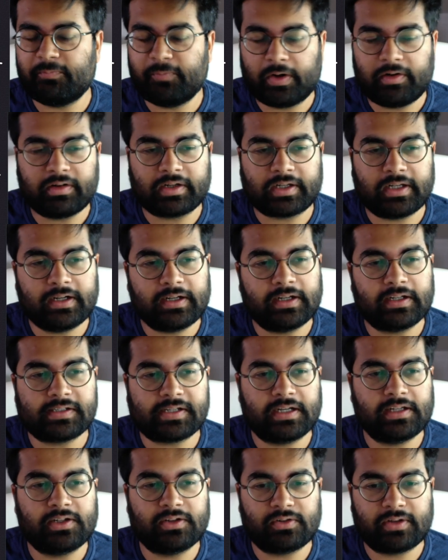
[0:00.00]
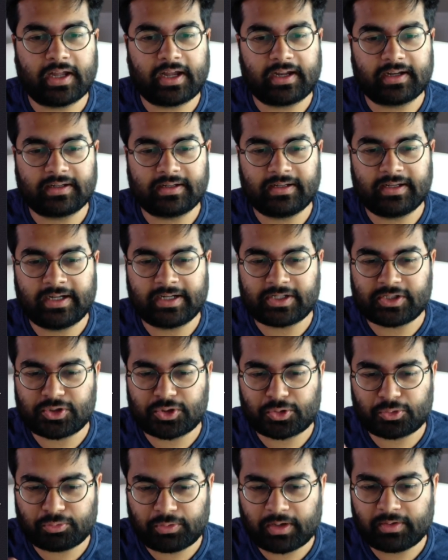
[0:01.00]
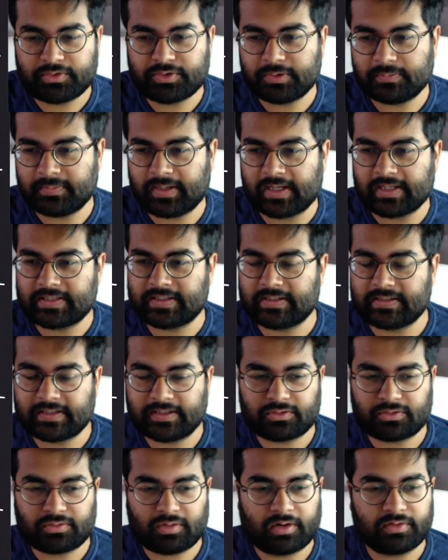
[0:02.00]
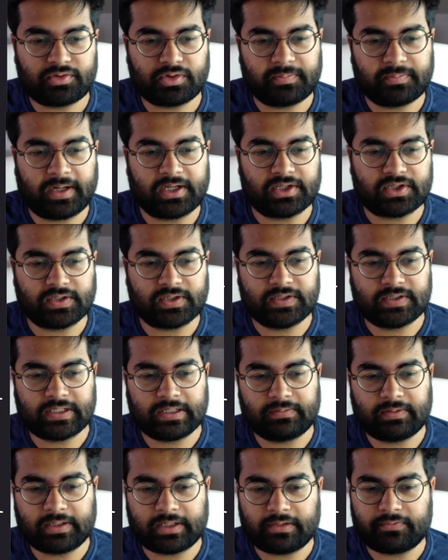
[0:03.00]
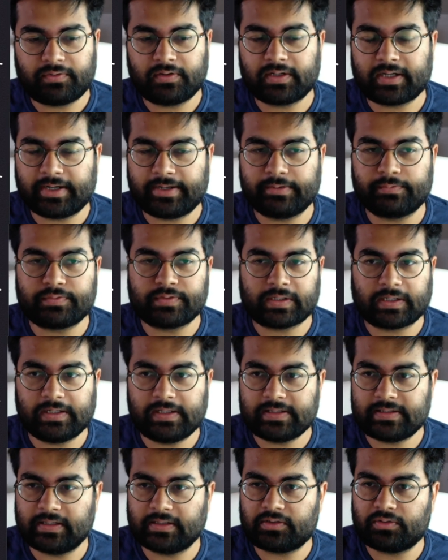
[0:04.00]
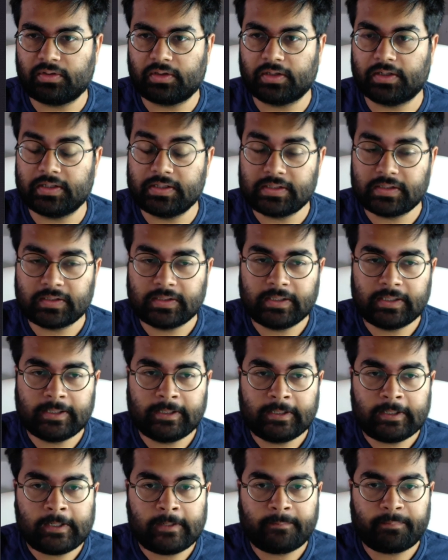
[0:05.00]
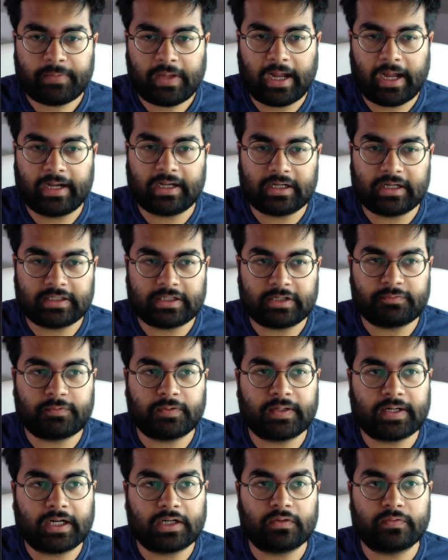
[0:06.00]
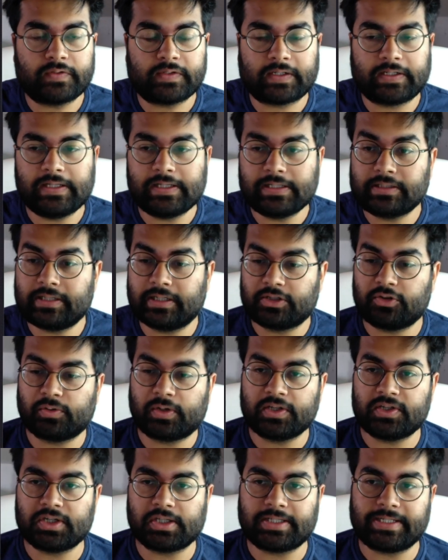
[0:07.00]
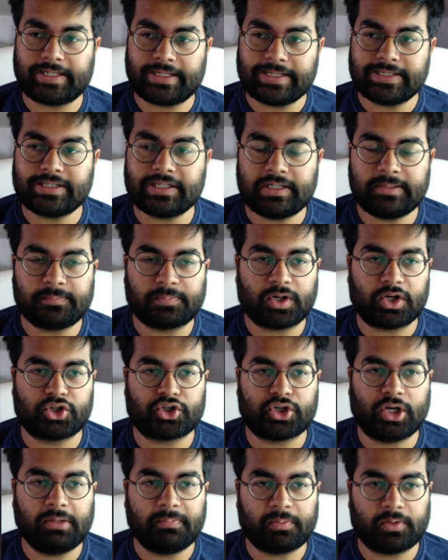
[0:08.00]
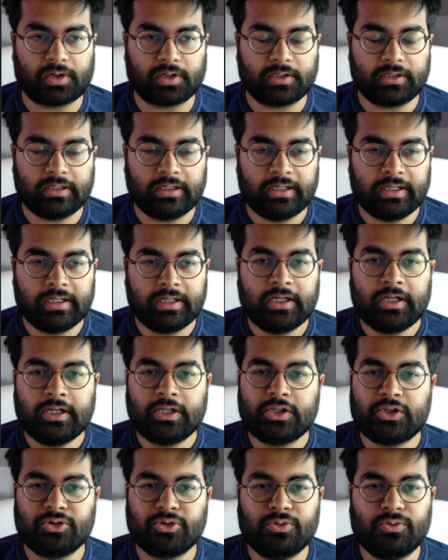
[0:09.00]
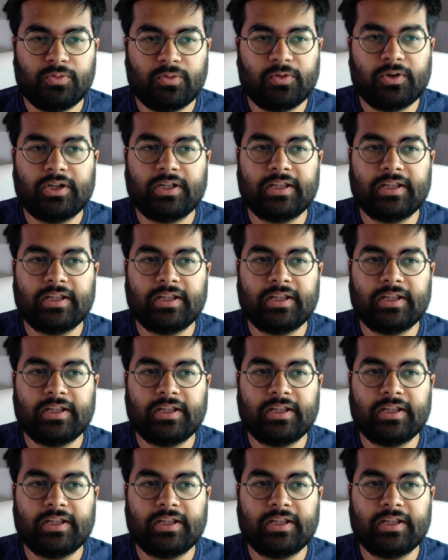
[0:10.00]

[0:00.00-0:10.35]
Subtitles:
very clearly tell you that like throughout your master's and throughout your bachelor's, there were different kind of skills that you learned and different kind of skills that you can just easily brush up on to